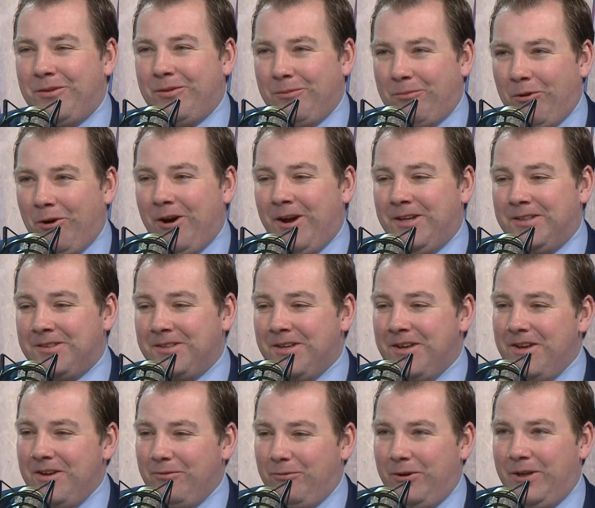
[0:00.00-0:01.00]
surprised
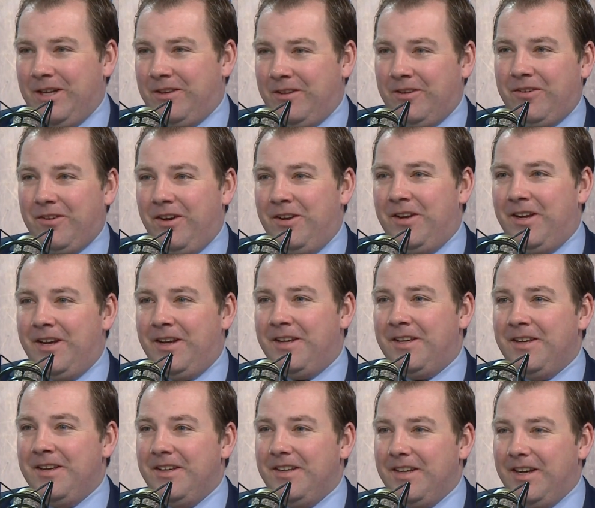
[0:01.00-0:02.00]
if we get to
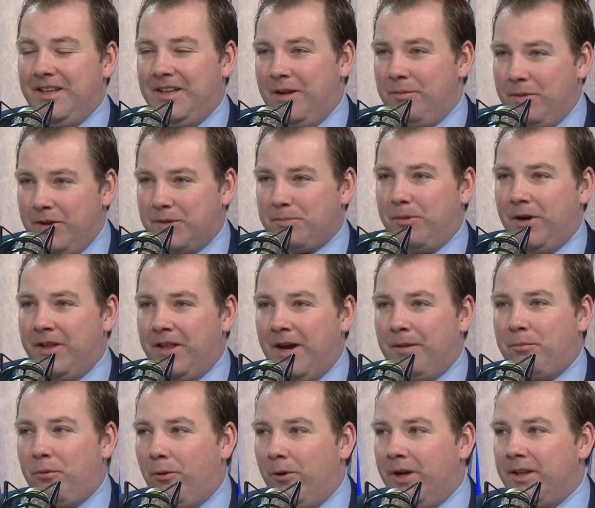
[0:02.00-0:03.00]
Sunday and they miss by
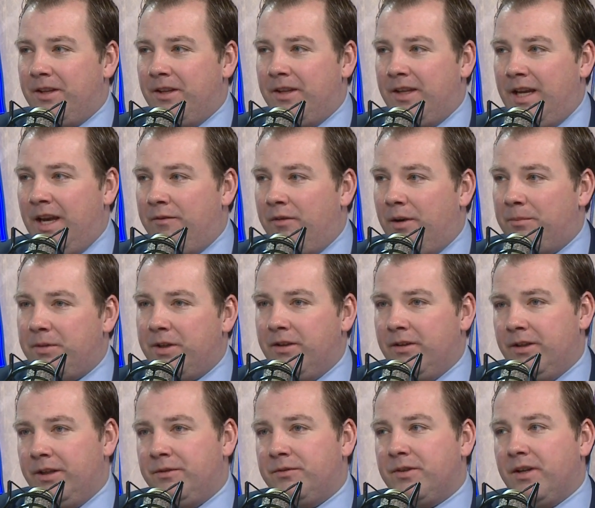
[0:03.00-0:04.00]
that point that they gave up to the
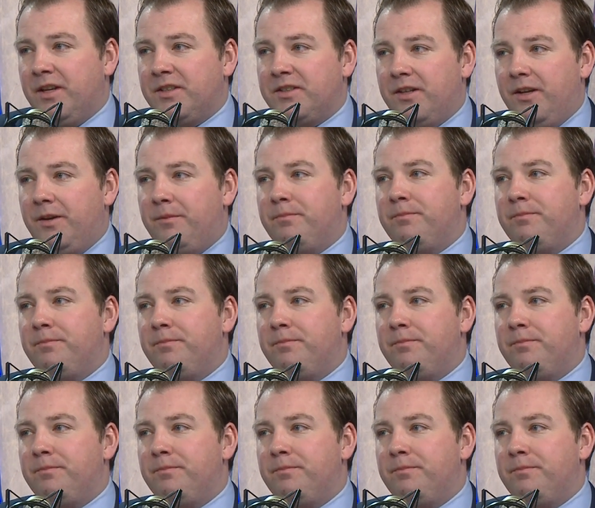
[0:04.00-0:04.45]
Leafs last night.